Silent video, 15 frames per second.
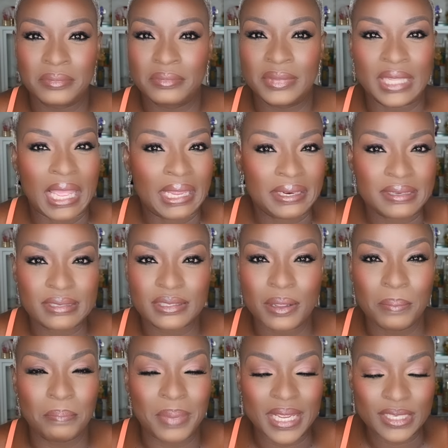That is
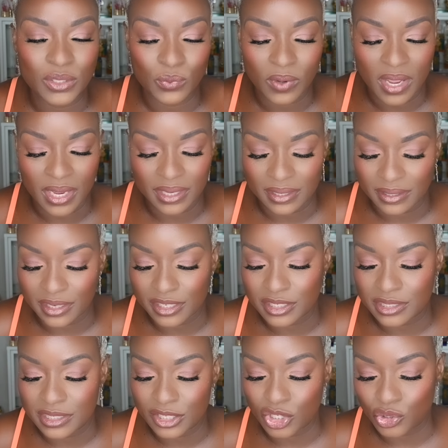the best way I can
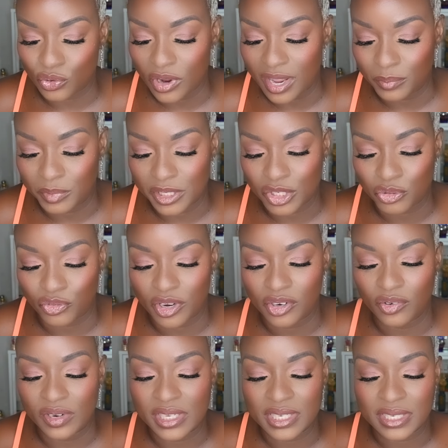describe this
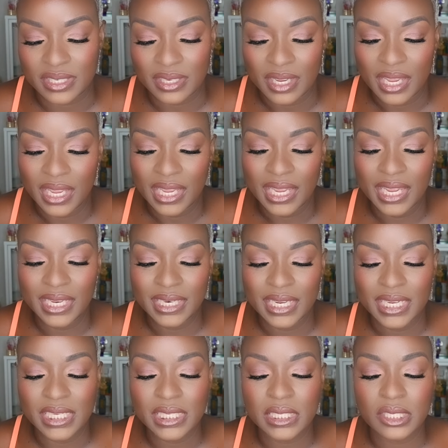fragrance. It
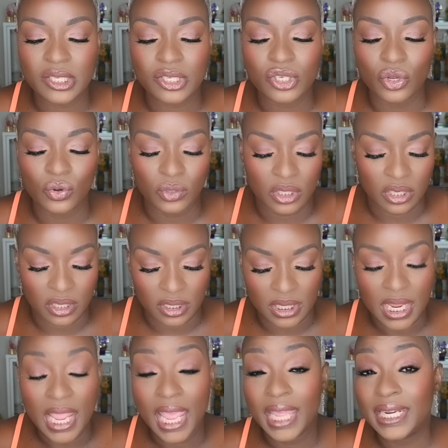is so
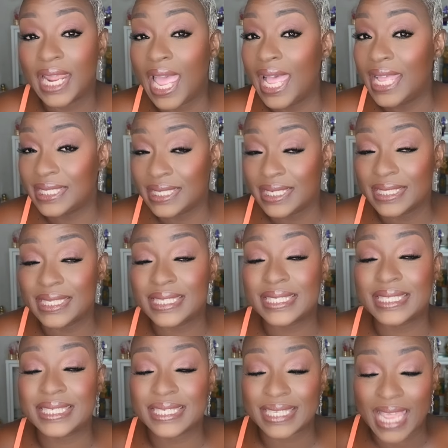good. And as it
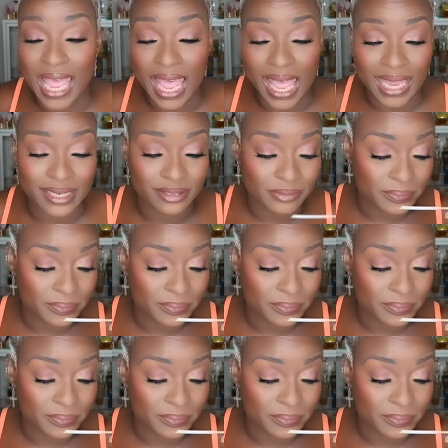sat,